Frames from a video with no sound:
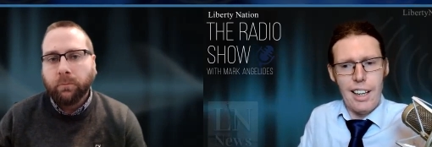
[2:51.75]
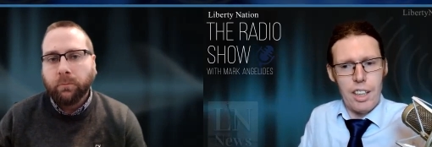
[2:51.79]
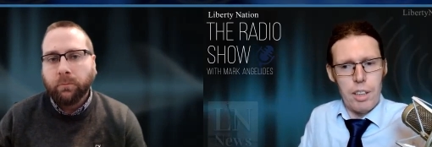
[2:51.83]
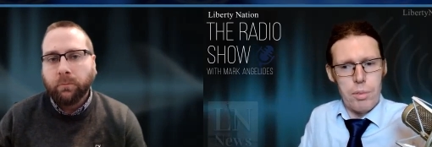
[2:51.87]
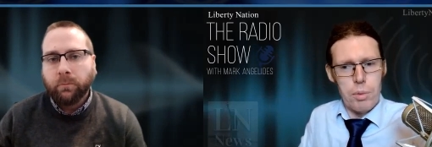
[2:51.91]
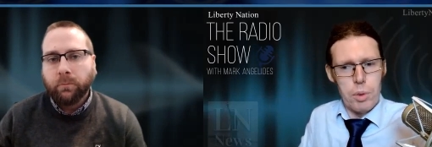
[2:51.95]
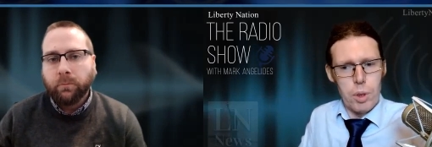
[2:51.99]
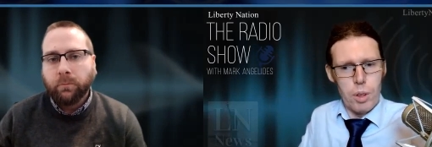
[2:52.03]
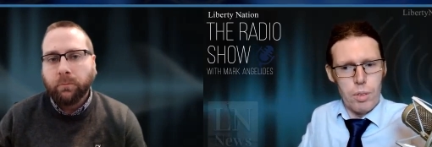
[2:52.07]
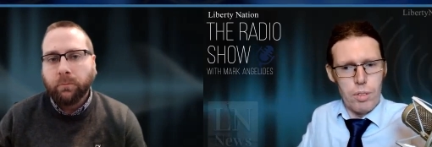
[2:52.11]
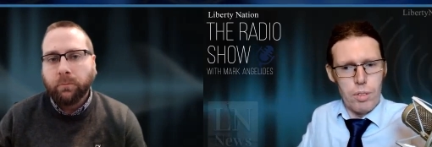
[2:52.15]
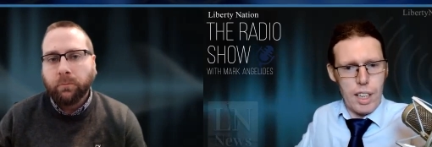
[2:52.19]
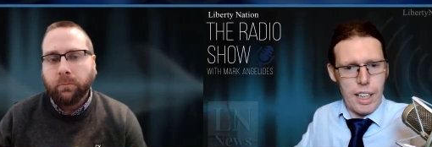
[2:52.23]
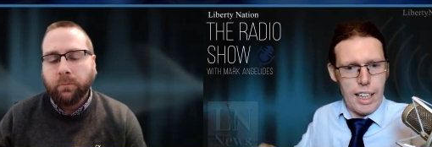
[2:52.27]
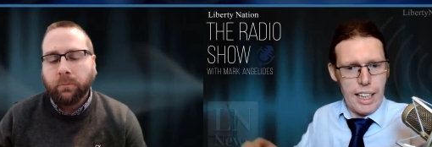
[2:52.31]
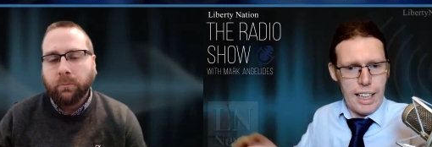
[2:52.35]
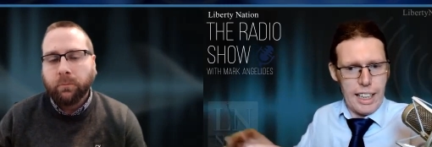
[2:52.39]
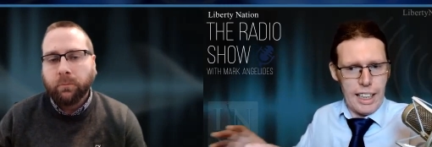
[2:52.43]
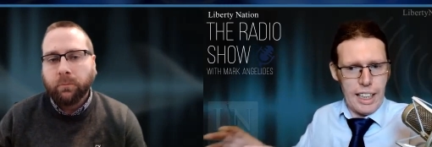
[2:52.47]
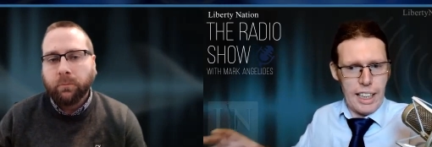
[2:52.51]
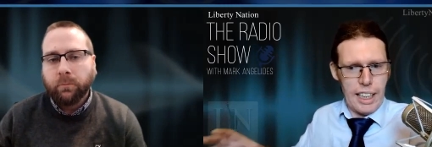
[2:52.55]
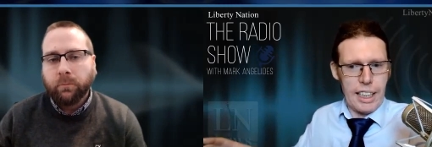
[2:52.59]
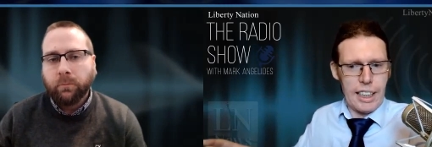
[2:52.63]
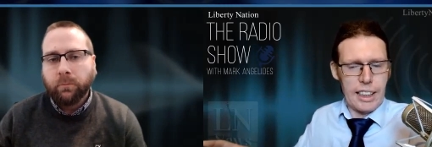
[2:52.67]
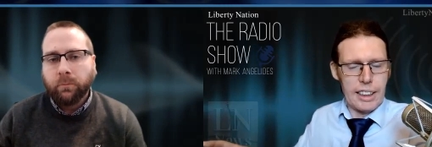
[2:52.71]
Speaker 1: the more
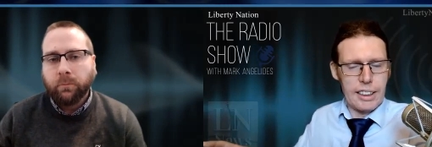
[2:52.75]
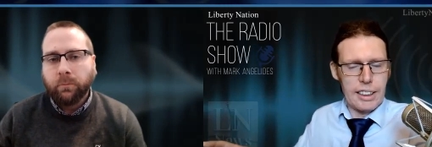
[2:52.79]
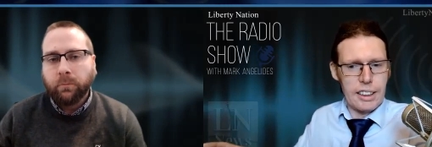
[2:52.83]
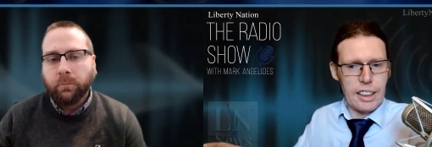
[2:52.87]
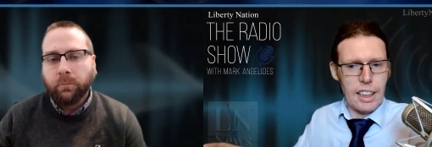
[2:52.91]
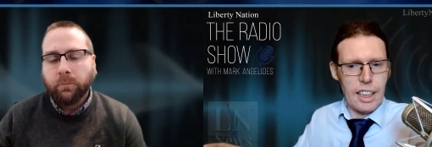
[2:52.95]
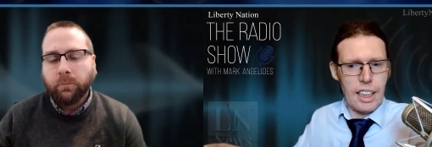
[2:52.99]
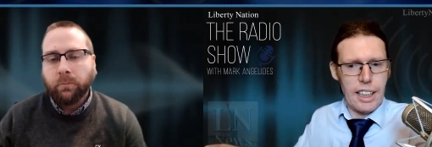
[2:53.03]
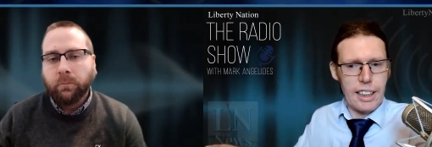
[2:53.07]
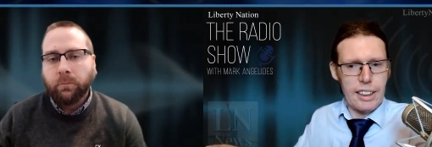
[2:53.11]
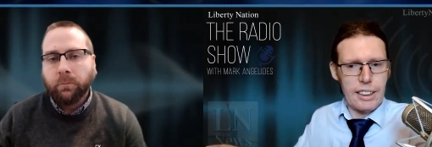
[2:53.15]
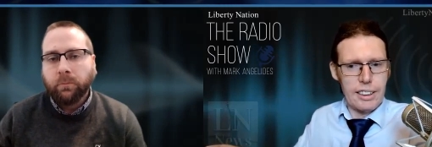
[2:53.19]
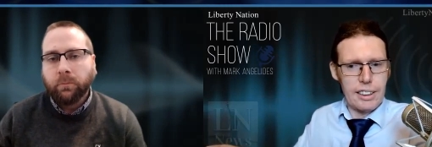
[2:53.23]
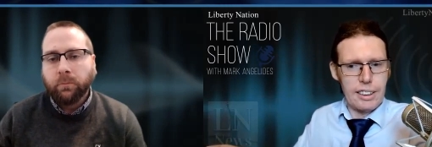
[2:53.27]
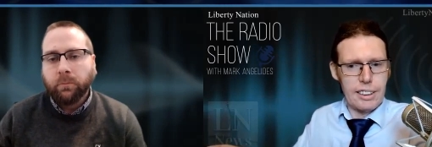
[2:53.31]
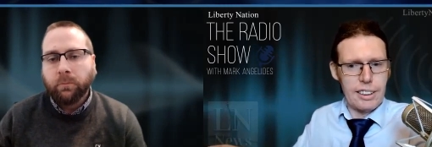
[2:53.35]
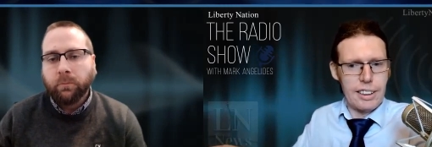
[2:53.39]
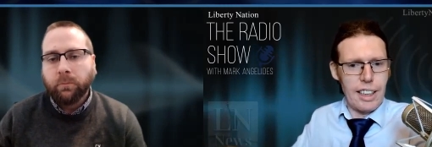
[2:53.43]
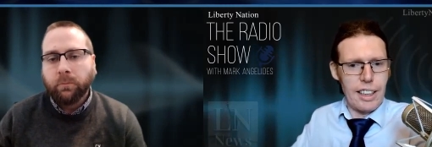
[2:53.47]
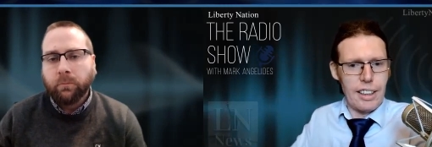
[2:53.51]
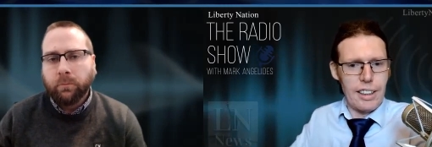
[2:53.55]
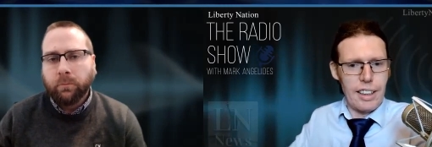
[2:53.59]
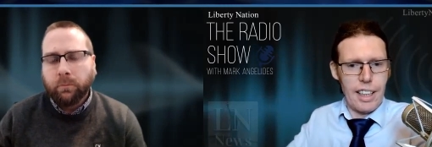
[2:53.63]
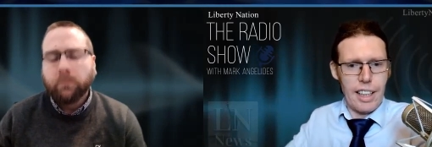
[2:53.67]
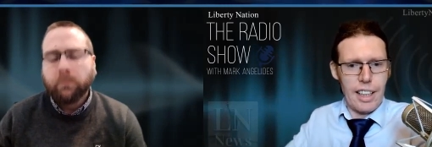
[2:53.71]
right leaning sites
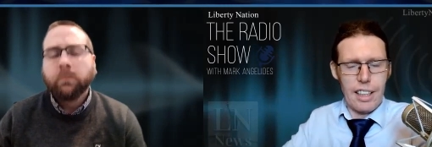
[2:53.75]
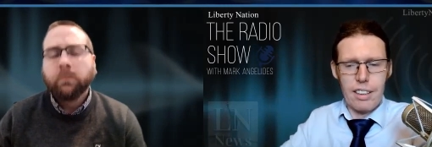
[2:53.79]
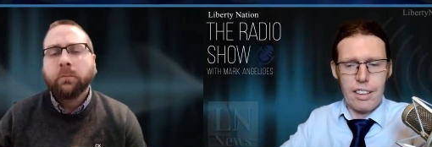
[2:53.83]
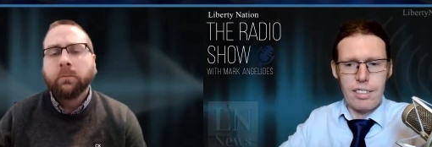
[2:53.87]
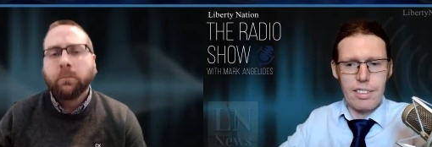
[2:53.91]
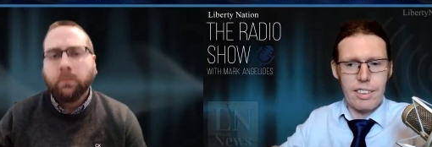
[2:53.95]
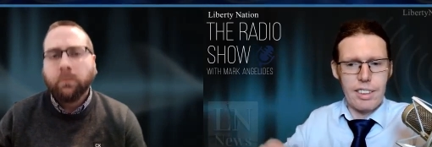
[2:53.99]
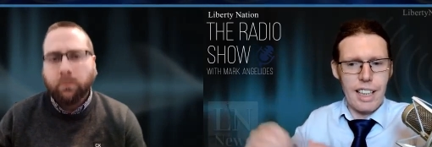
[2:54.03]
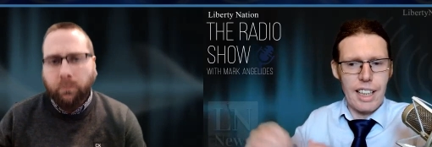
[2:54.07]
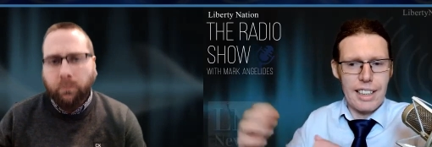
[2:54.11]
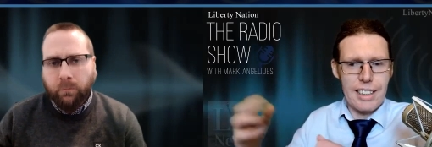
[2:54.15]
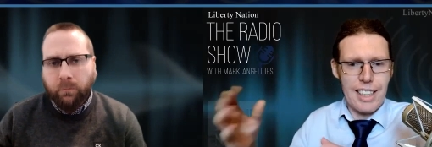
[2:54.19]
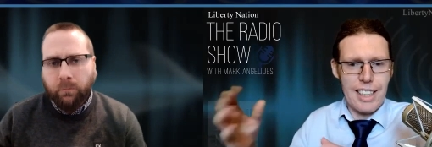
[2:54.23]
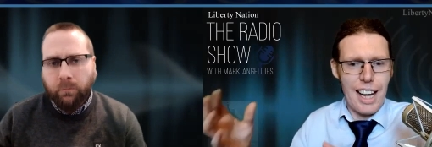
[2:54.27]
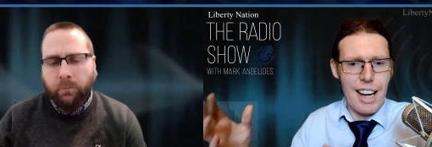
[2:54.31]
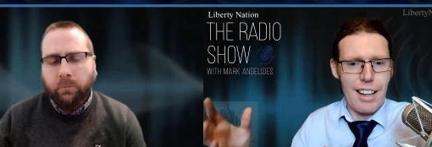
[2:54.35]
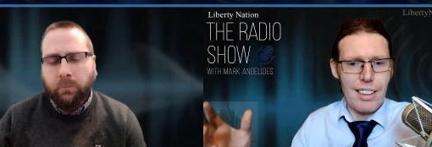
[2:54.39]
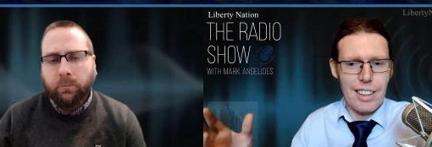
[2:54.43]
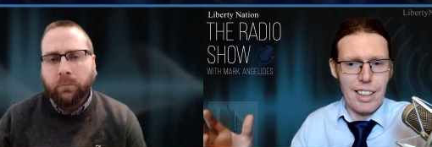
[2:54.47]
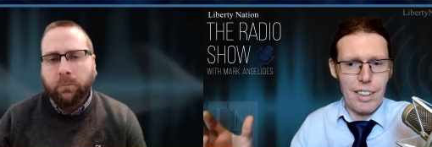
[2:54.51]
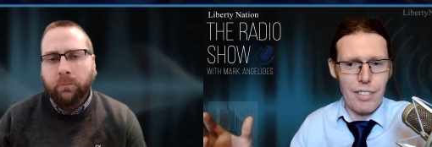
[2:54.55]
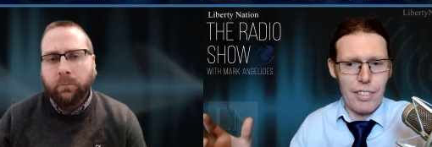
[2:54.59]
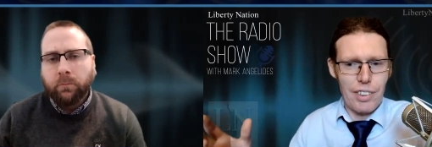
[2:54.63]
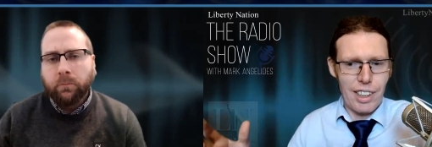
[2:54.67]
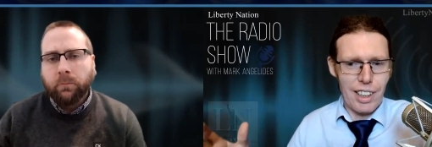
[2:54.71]
that they they
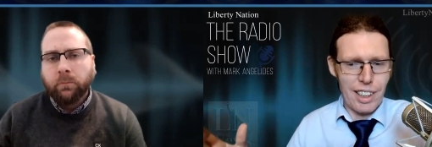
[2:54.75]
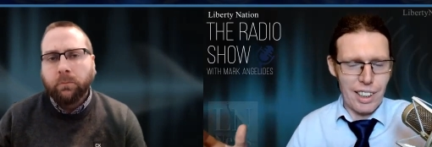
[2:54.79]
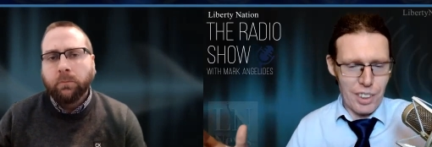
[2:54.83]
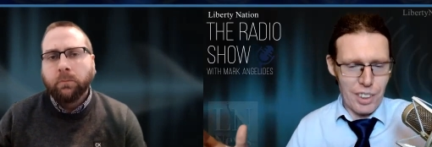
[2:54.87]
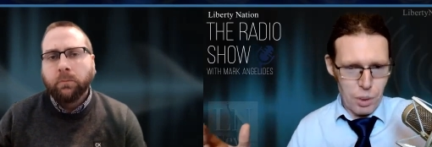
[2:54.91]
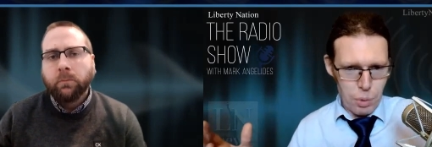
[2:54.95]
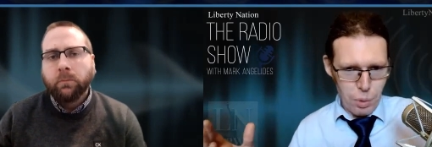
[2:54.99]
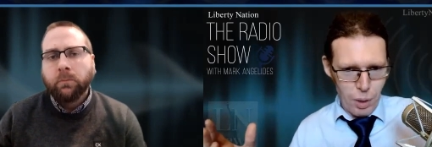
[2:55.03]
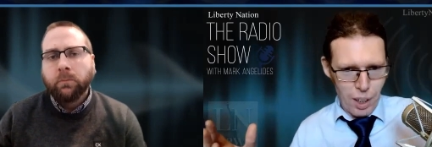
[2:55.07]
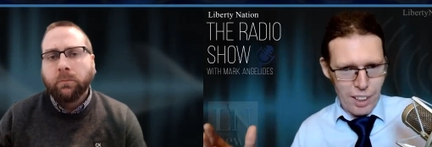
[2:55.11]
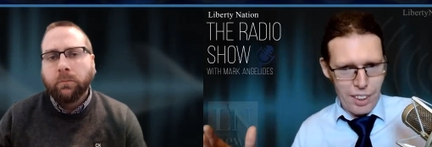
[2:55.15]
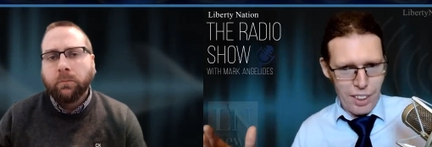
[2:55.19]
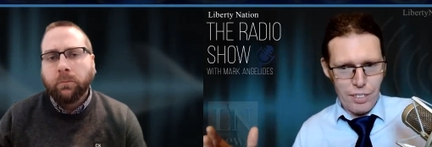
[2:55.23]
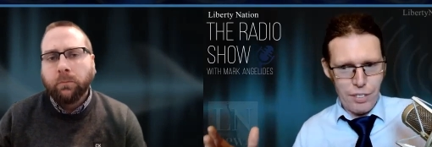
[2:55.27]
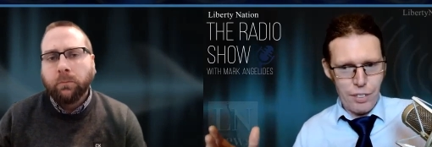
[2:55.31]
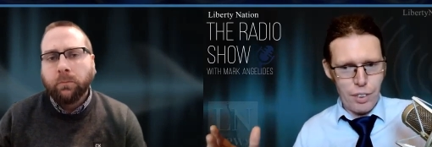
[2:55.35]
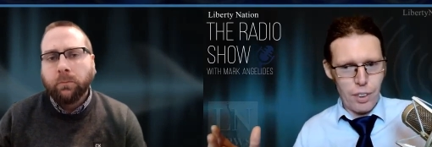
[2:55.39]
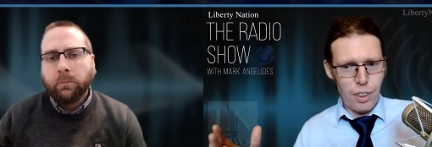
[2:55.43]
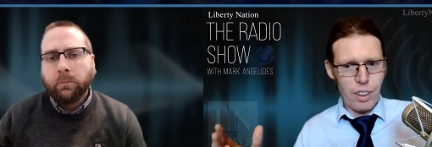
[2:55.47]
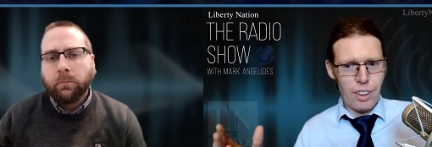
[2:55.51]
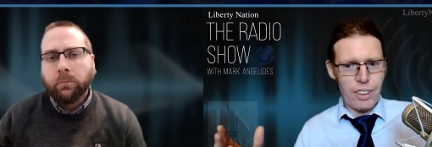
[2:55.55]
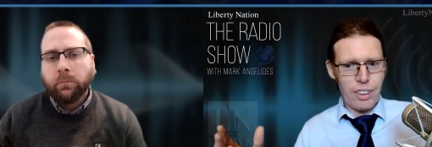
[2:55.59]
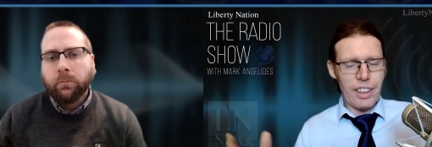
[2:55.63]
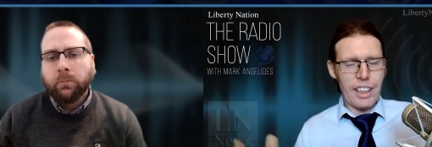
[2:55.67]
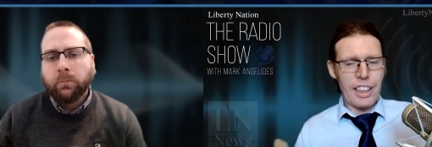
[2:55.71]
tout everything as
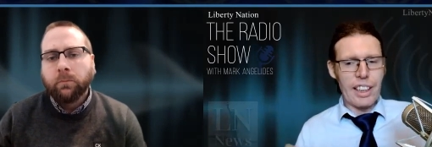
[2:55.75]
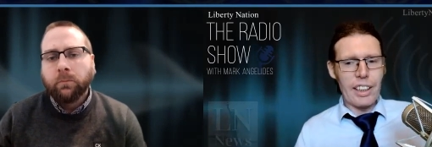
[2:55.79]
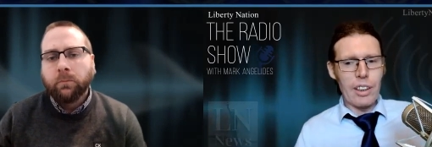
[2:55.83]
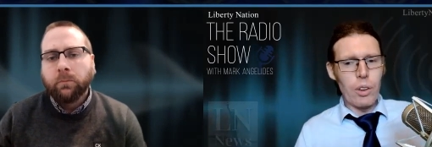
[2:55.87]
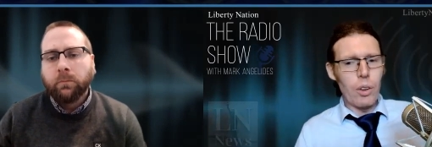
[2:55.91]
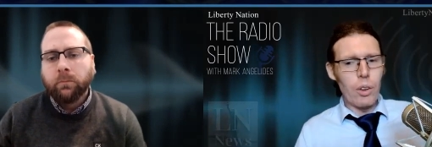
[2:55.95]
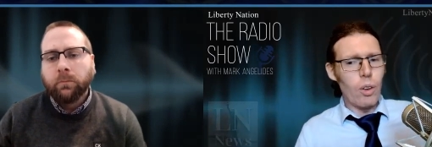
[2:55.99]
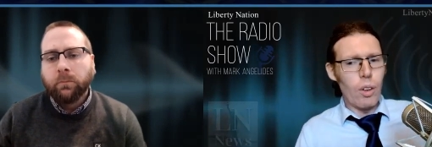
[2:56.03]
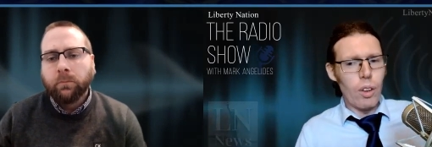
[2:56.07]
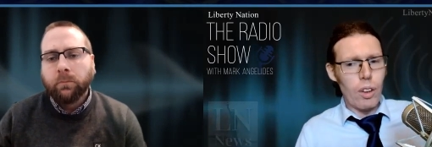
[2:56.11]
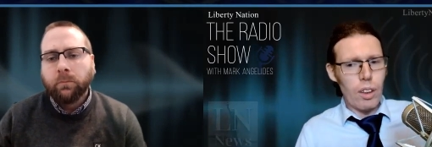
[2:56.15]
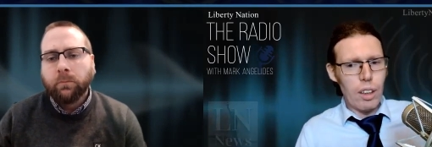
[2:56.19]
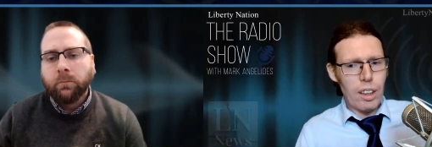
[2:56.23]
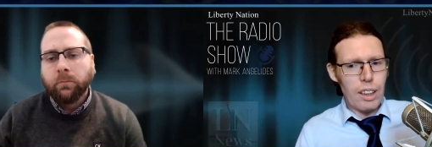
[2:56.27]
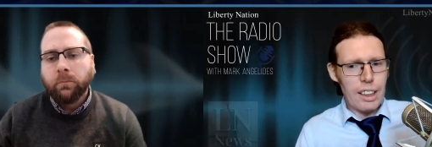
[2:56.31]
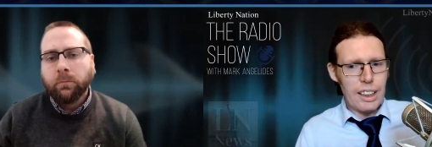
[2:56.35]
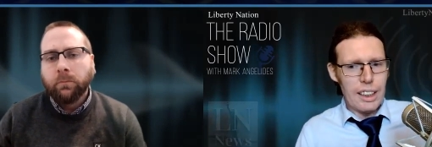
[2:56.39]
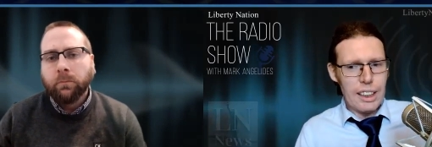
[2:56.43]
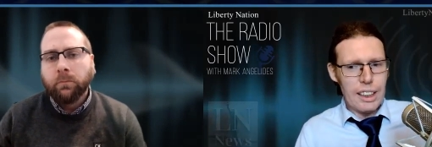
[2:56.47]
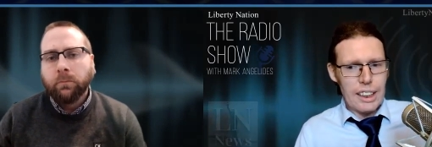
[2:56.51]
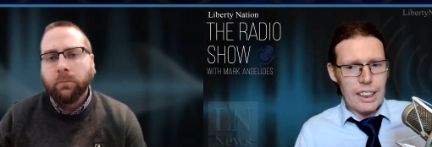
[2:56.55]
wonderful and ignore